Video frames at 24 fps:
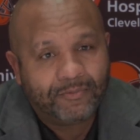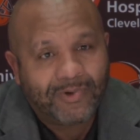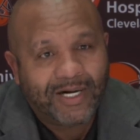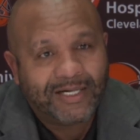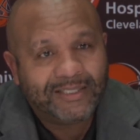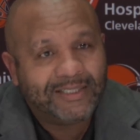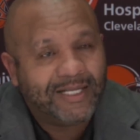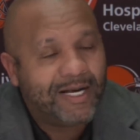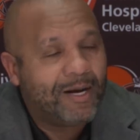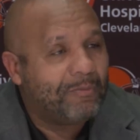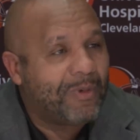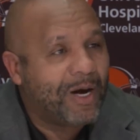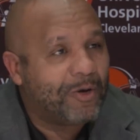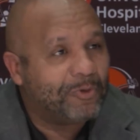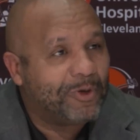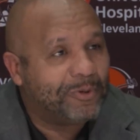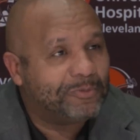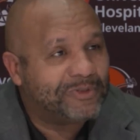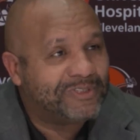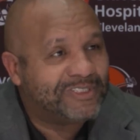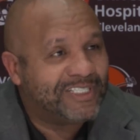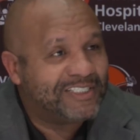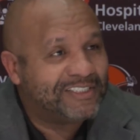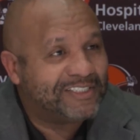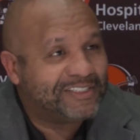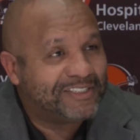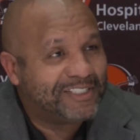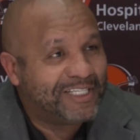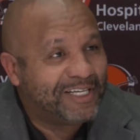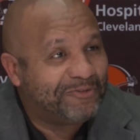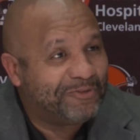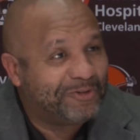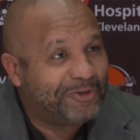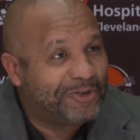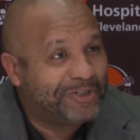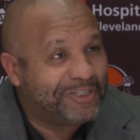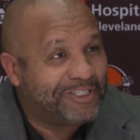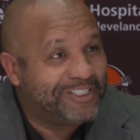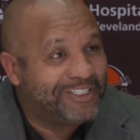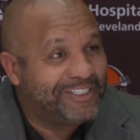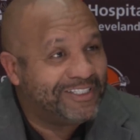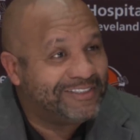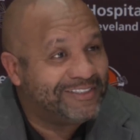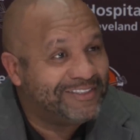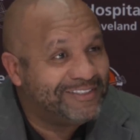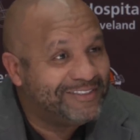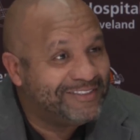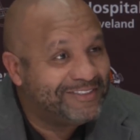Right now, my reputation is not very
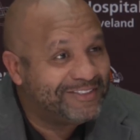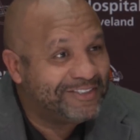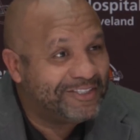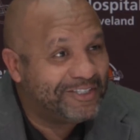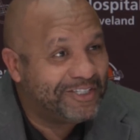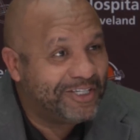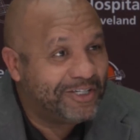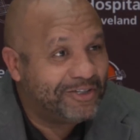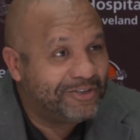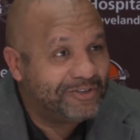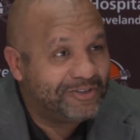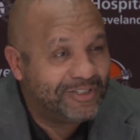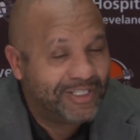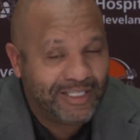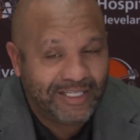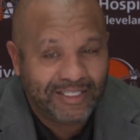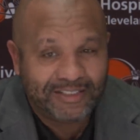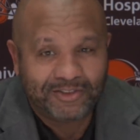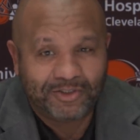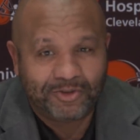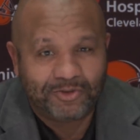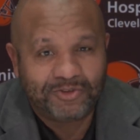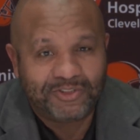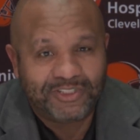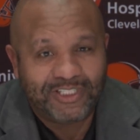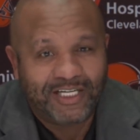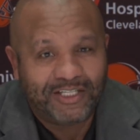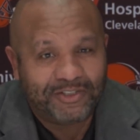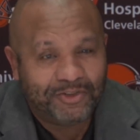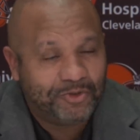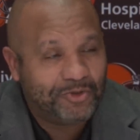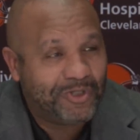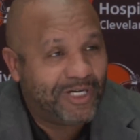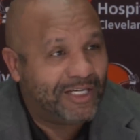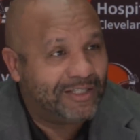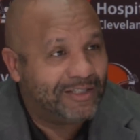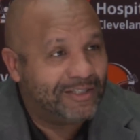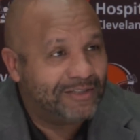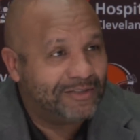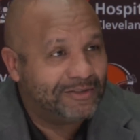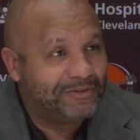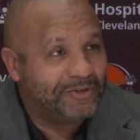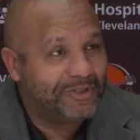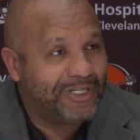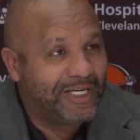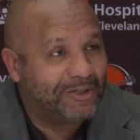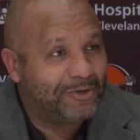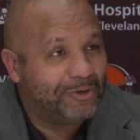good, you know. And I told John, you gotta
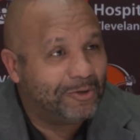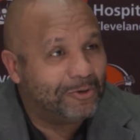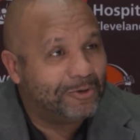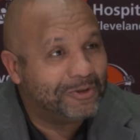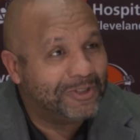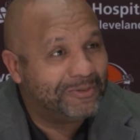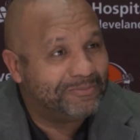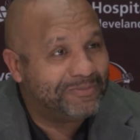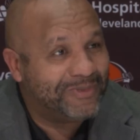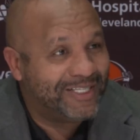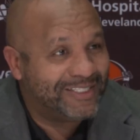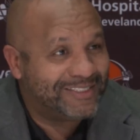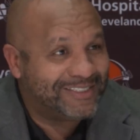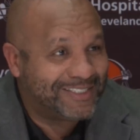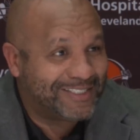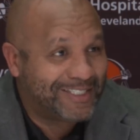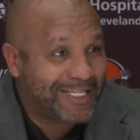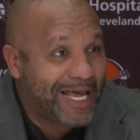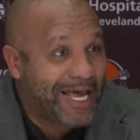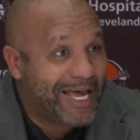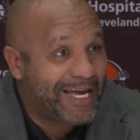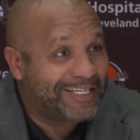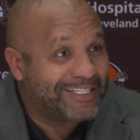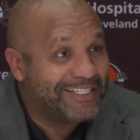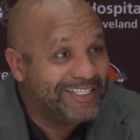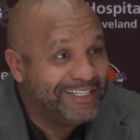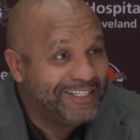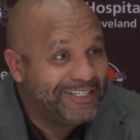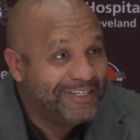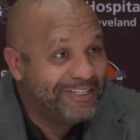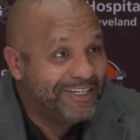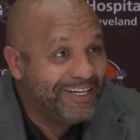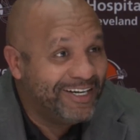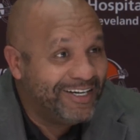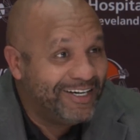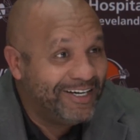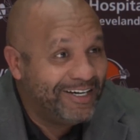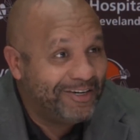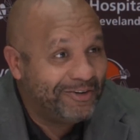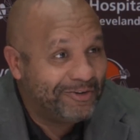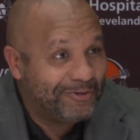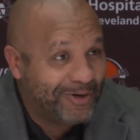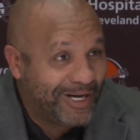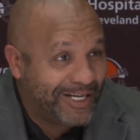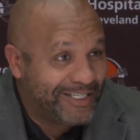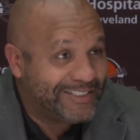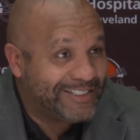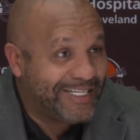hold up that slack
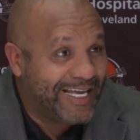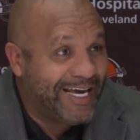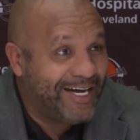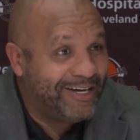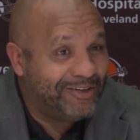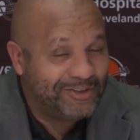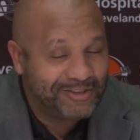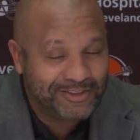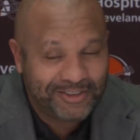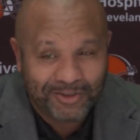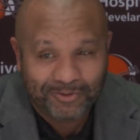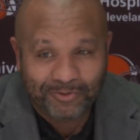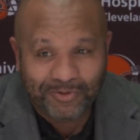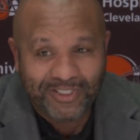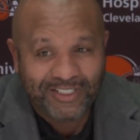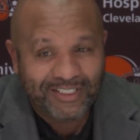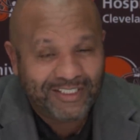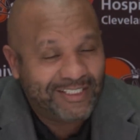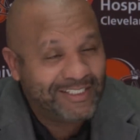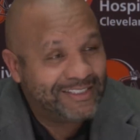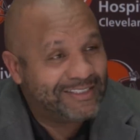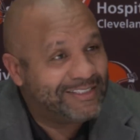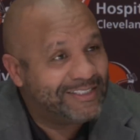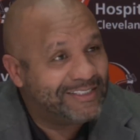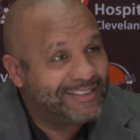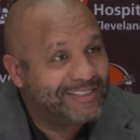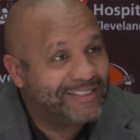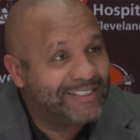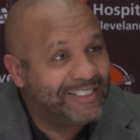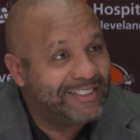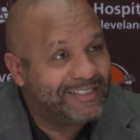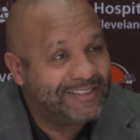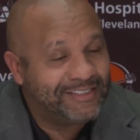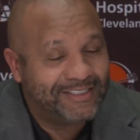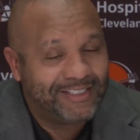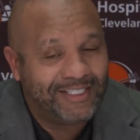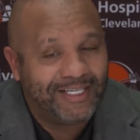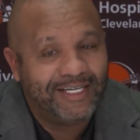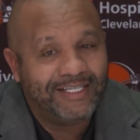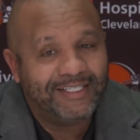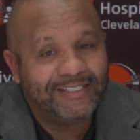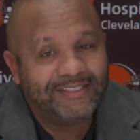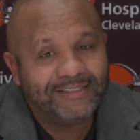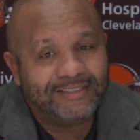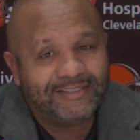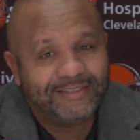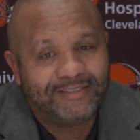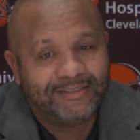right now until we can get this thing
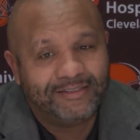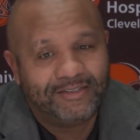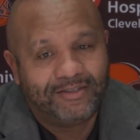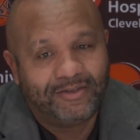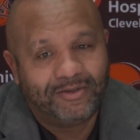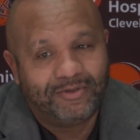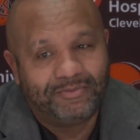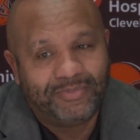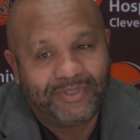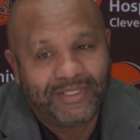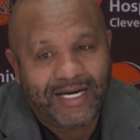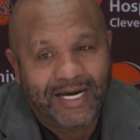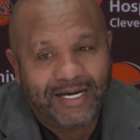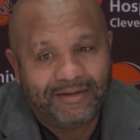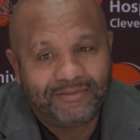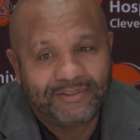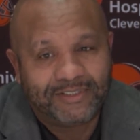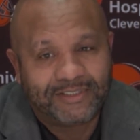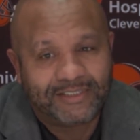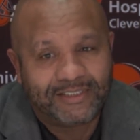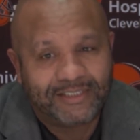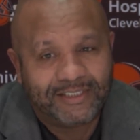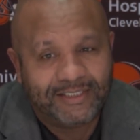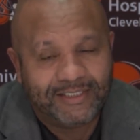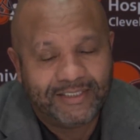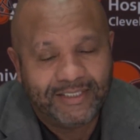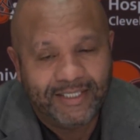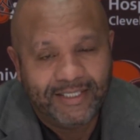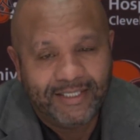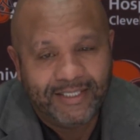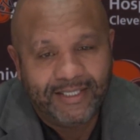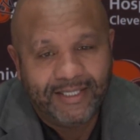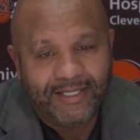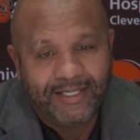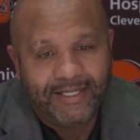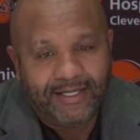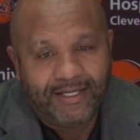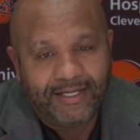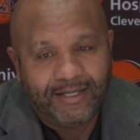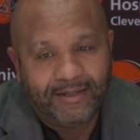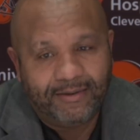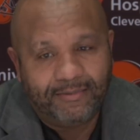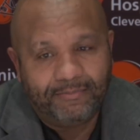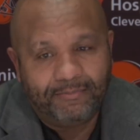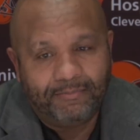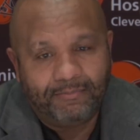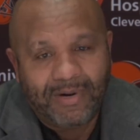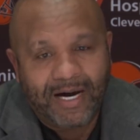changed, you know. But obviously,
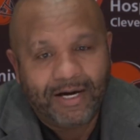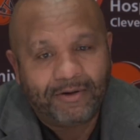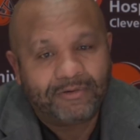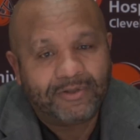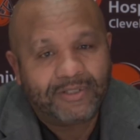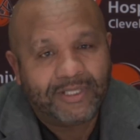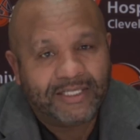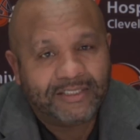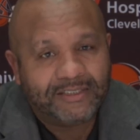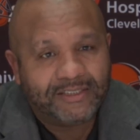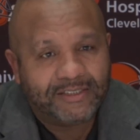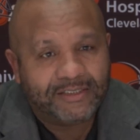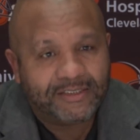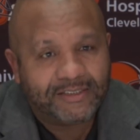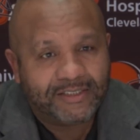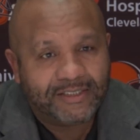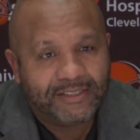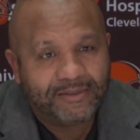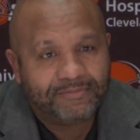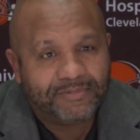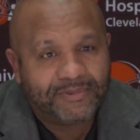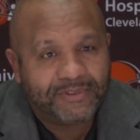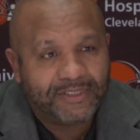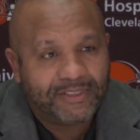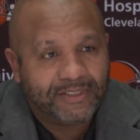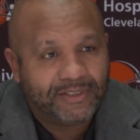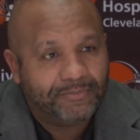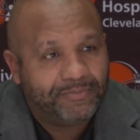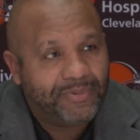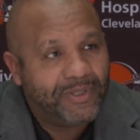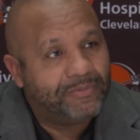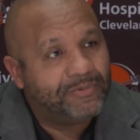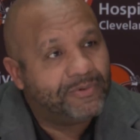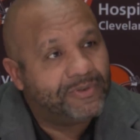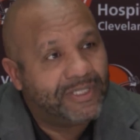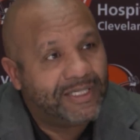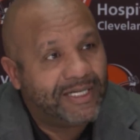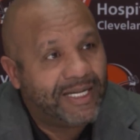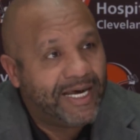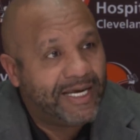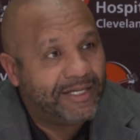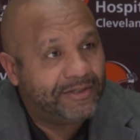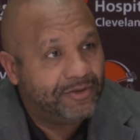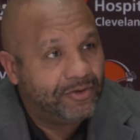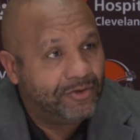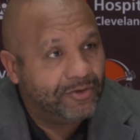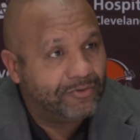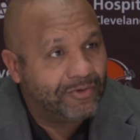my relationships and the people that I
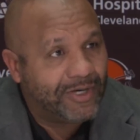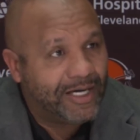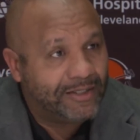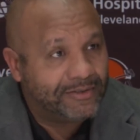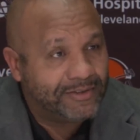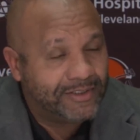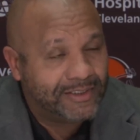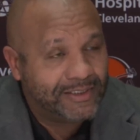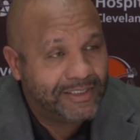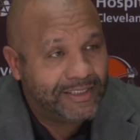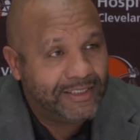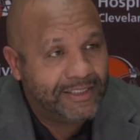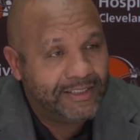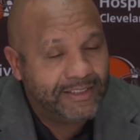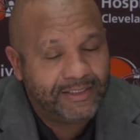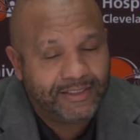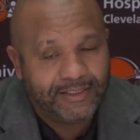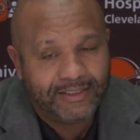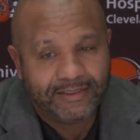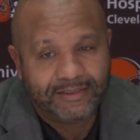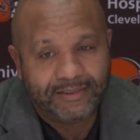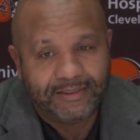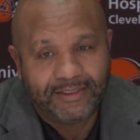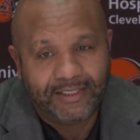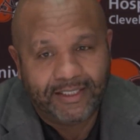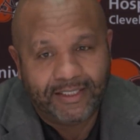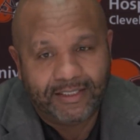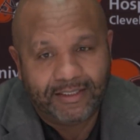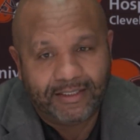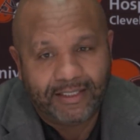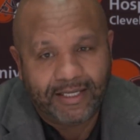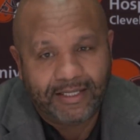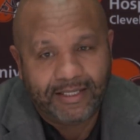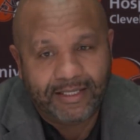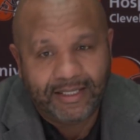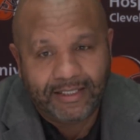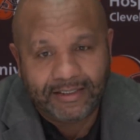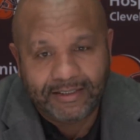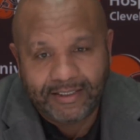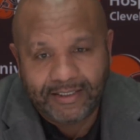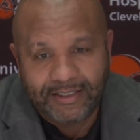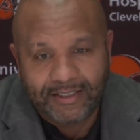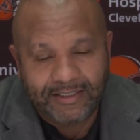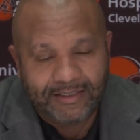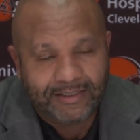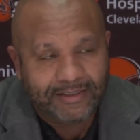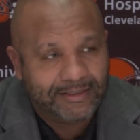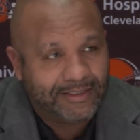know around the league and
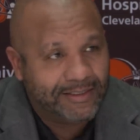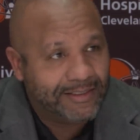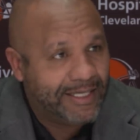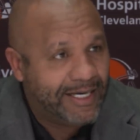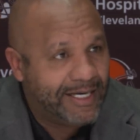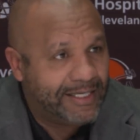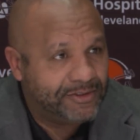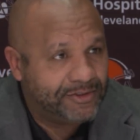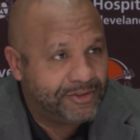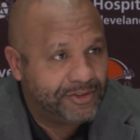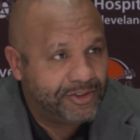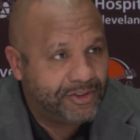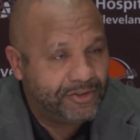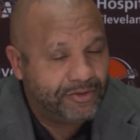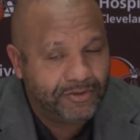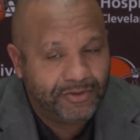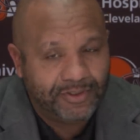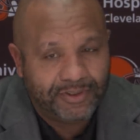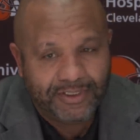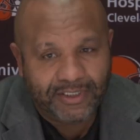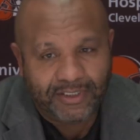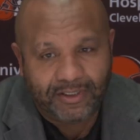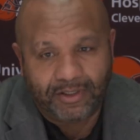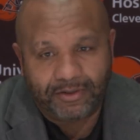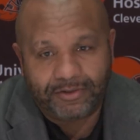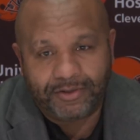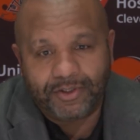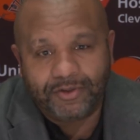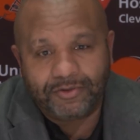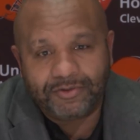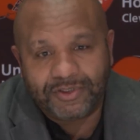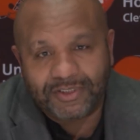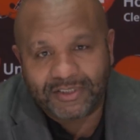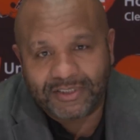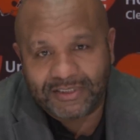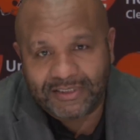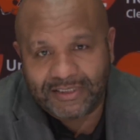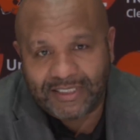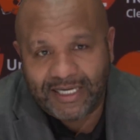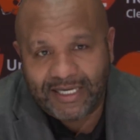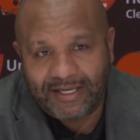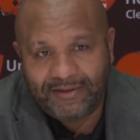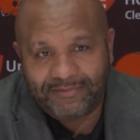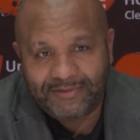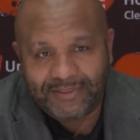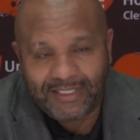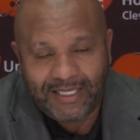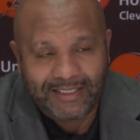Elliot and Alonzo, and then our coaching
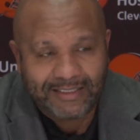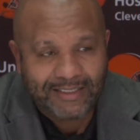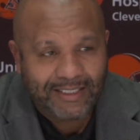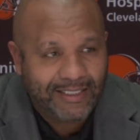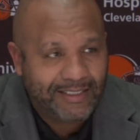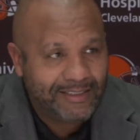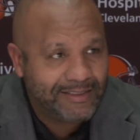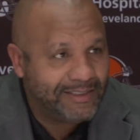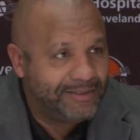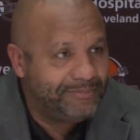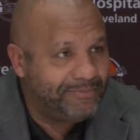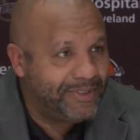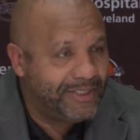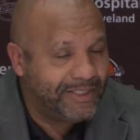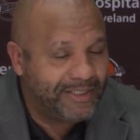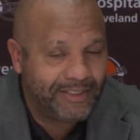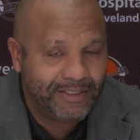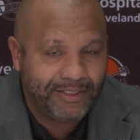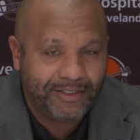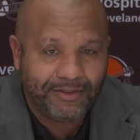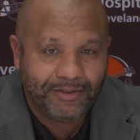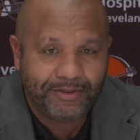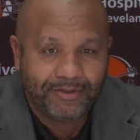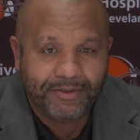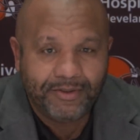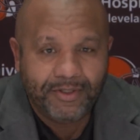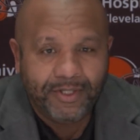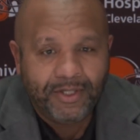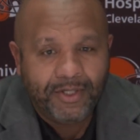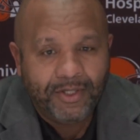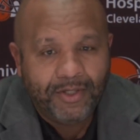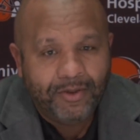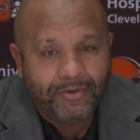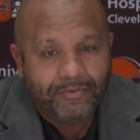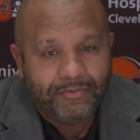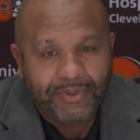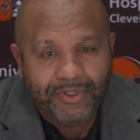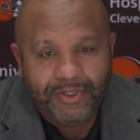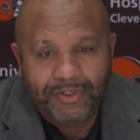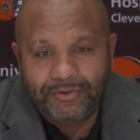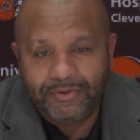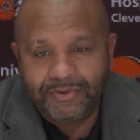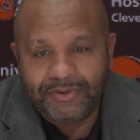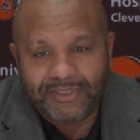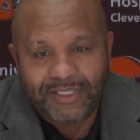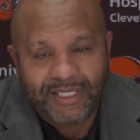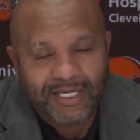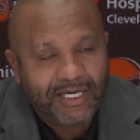staff, Todd Haley being here, we
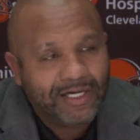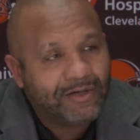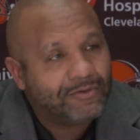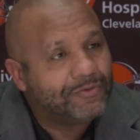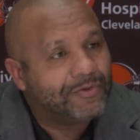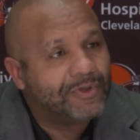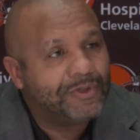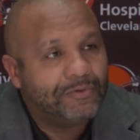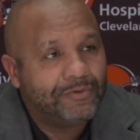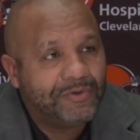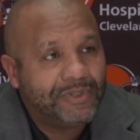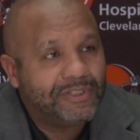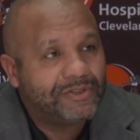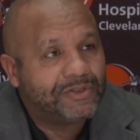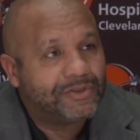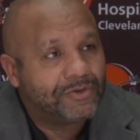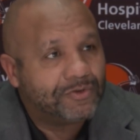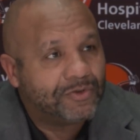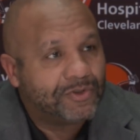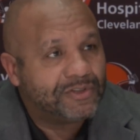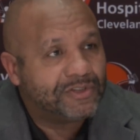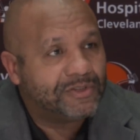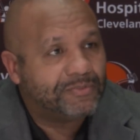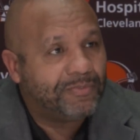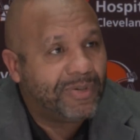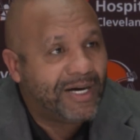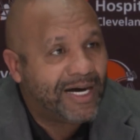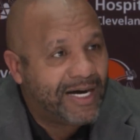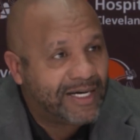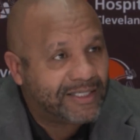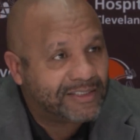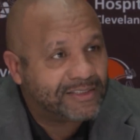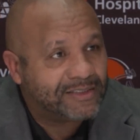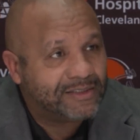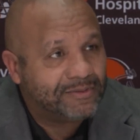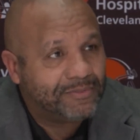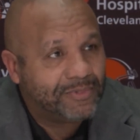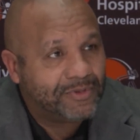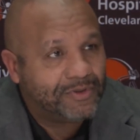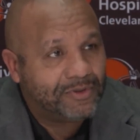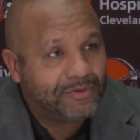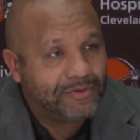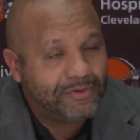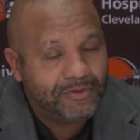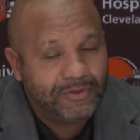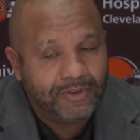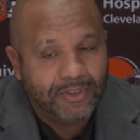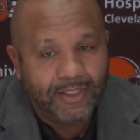use every resource
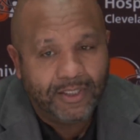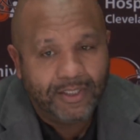possible